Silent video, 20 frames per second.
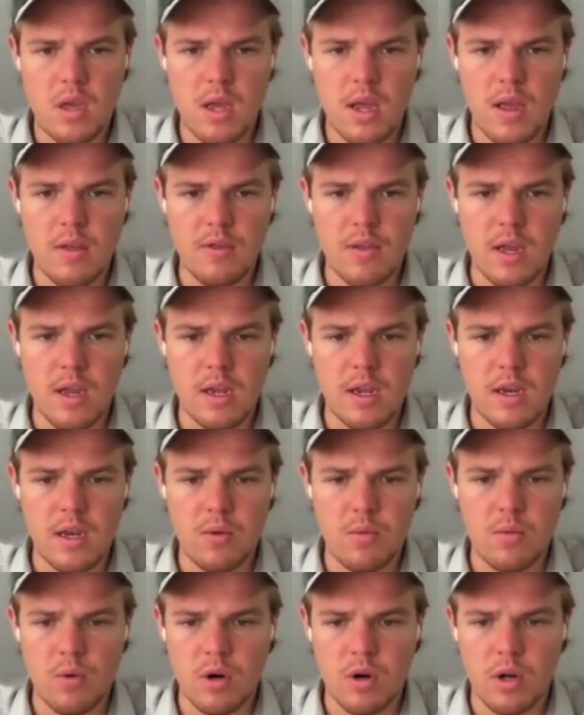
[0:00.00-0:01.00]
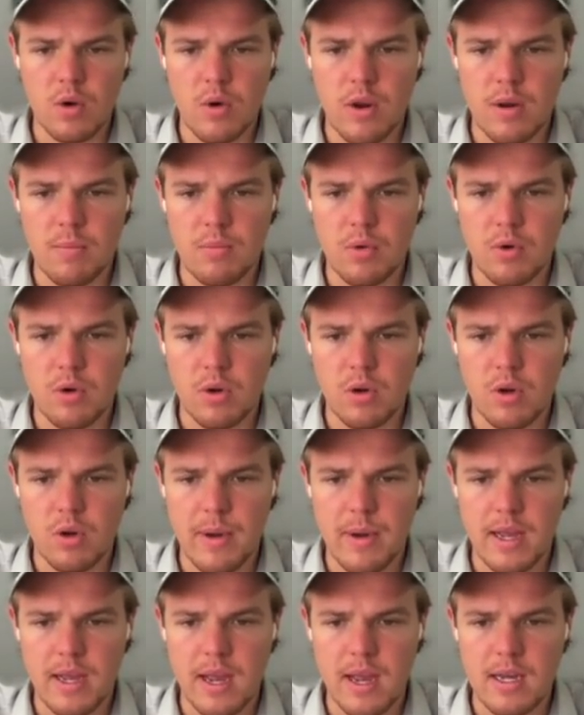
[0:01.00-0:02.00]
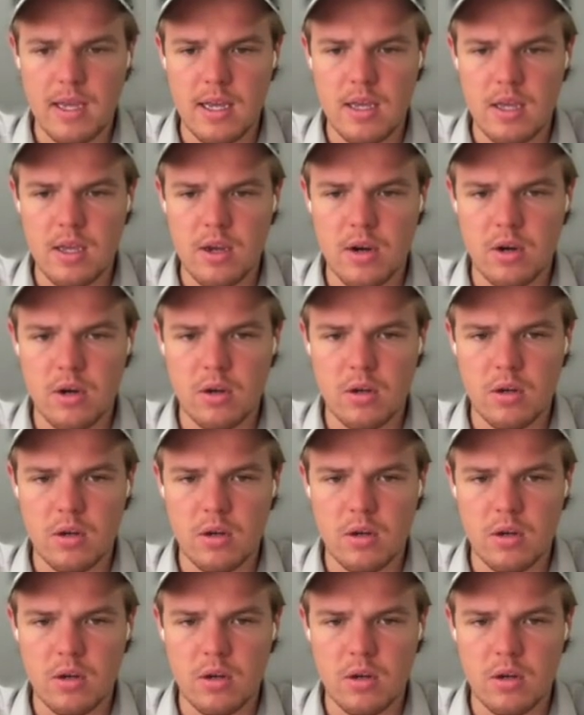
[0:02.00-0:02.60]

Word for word: And then we're gonna go ahead and put our callback I D here.